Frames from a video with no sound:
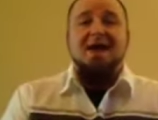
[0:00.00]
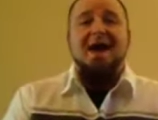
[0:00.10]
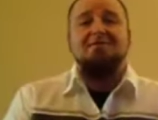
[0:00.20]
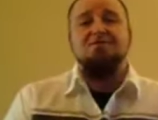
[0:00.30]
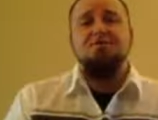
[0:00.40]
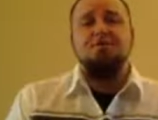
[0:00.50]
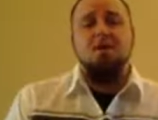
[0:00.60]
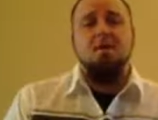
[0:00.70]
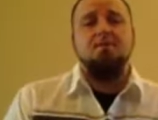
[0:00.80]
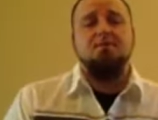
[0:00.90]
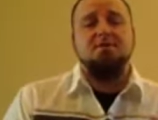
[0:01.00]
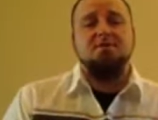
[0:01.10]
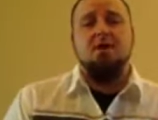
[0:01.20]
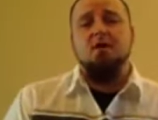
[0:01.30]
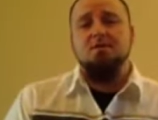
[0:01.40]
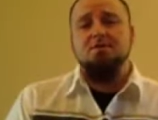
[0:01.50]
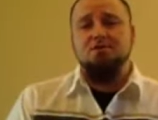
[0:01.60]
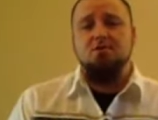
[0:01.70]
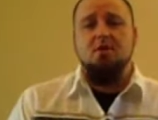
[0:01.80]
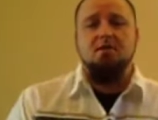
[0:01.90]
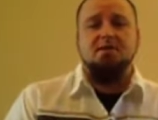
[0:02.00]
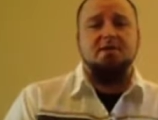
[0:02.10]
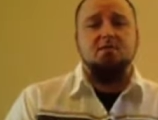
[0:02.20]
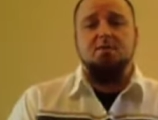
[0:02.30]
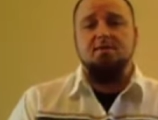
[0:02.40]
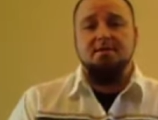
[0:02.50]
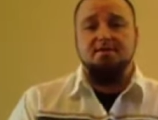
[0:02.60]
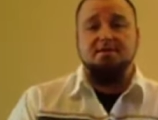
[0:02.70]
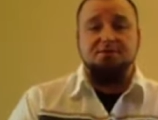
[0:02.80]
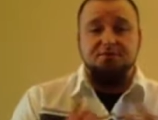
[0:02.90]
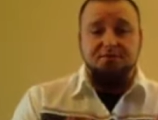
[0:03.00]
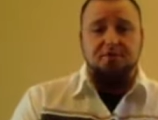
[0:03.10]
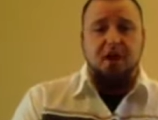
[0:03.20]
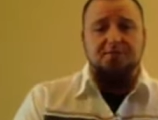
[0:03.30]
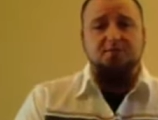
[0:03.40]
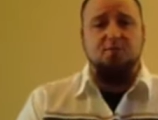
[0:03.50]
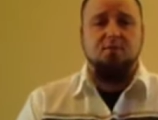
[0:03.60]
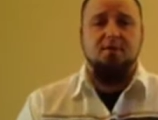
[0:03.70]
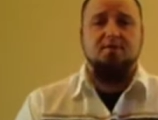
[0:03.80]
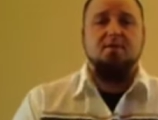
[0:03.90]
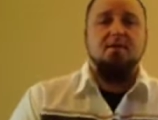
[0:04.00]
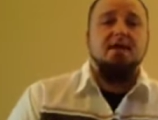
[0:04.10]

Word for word: After you've come up with a solid, strong keyword list that you feel comfortable with,